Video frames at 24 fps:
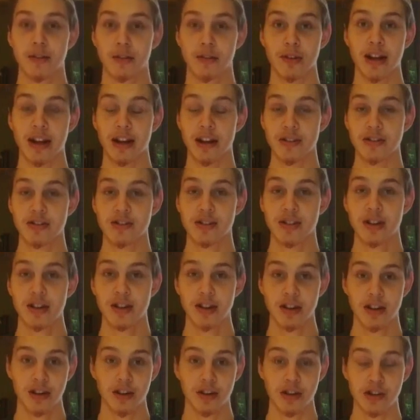They're liars,
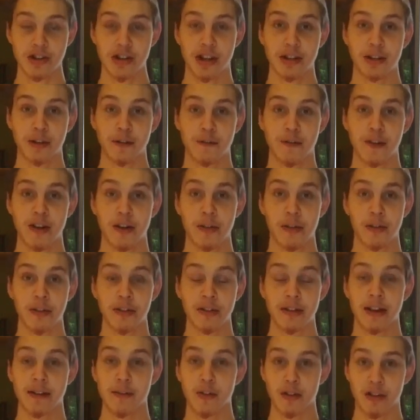just like their father,
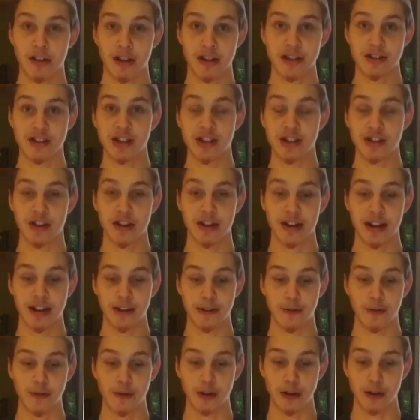the devil. You can see John
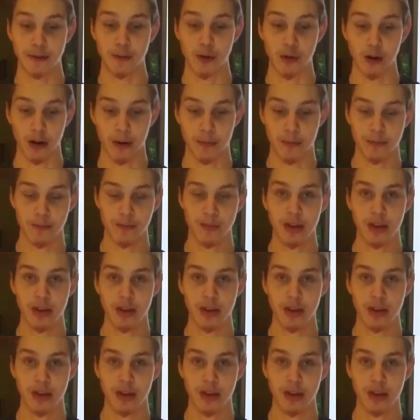8:44.